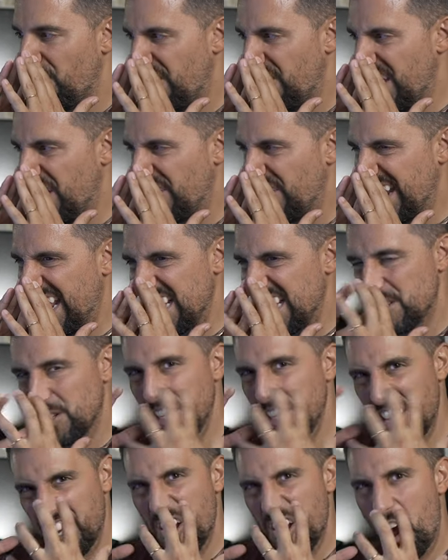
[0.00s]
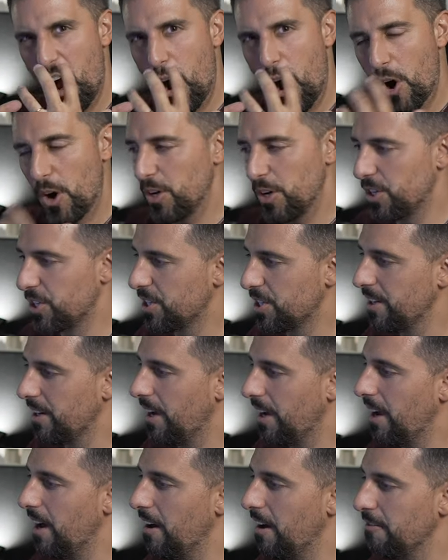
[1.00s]
very nasally and harsh
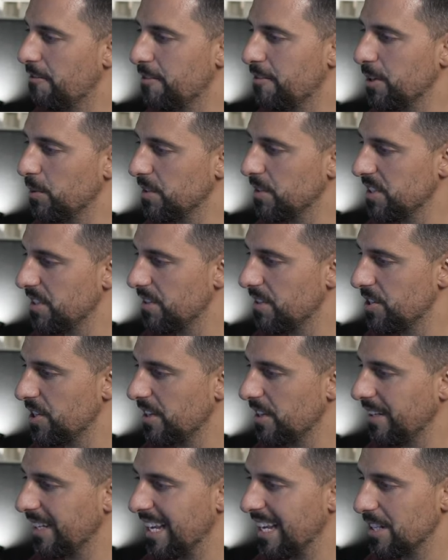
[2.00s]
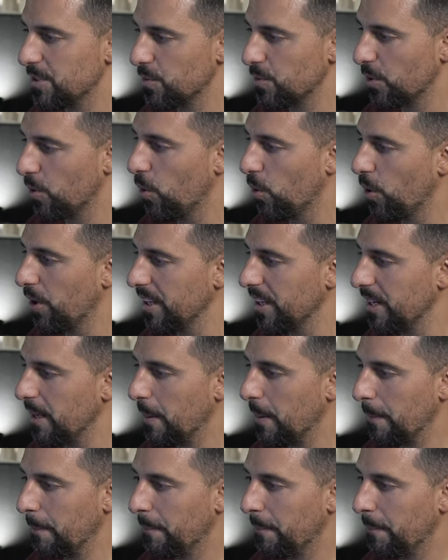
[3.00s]
uh, frequency that generally gets recorded.